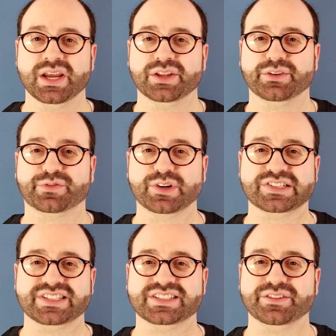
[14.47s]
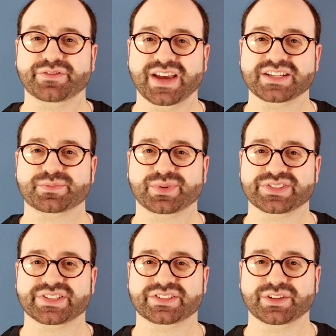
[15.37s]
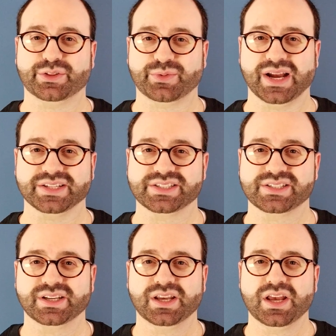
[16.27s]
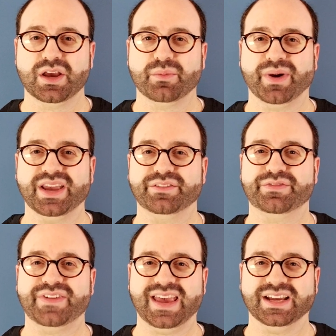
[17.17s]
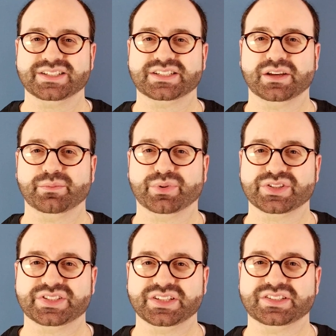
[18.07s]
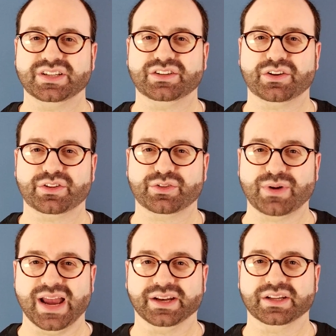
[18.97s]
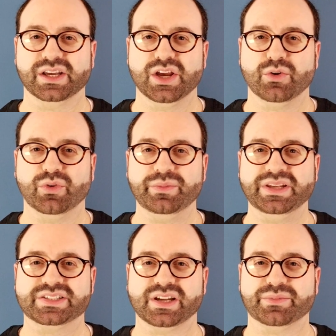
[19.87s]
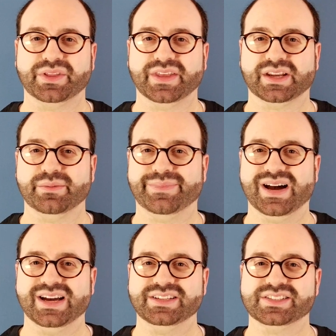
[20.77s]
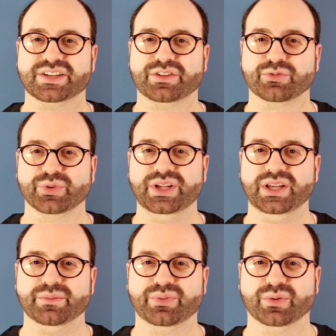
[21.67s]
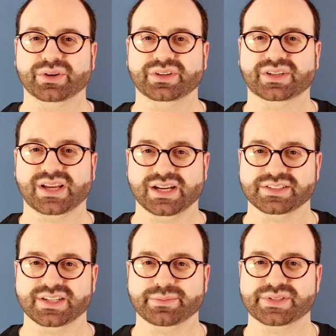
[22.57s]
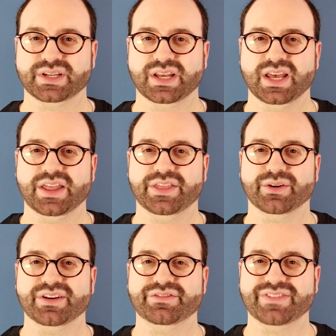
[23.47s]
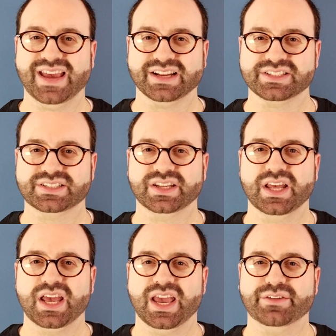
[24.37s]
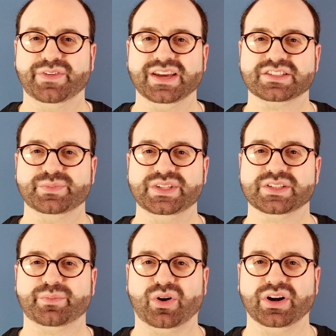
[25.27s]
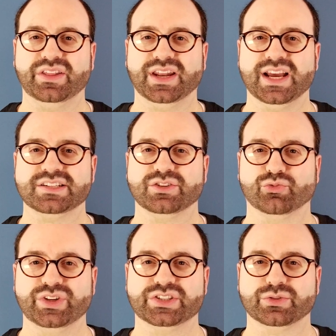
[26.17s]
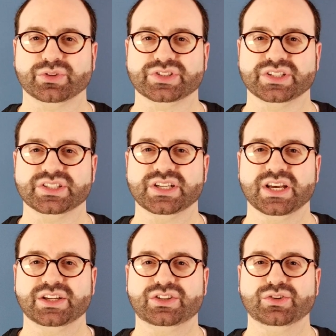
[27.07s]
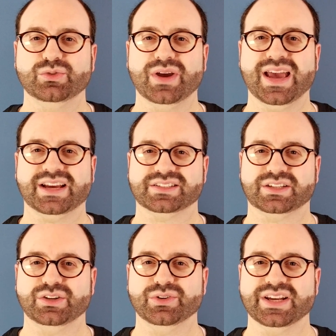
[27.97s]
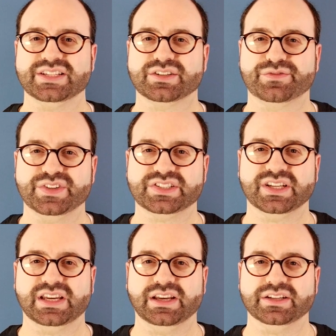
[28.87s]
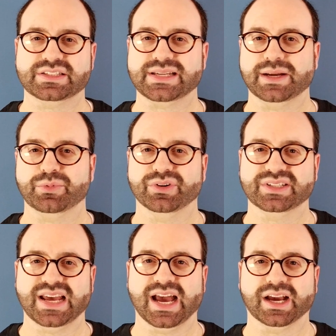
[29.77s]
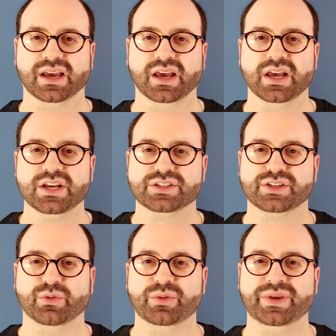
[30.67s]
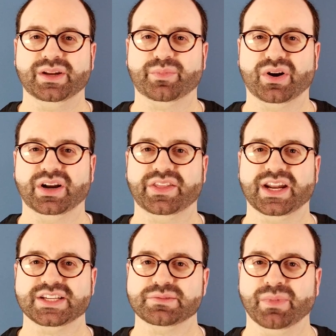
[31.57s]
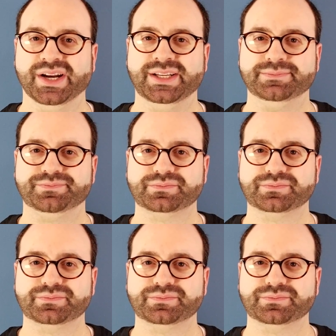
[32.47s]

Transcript: The first is advanced persistent threats. By advanced persistent threat, we mean something that combines 3 important concepts. They're advanced. Advanced means a party that has the resources to execute a sophisticated cyber attack. So we mean a party that has money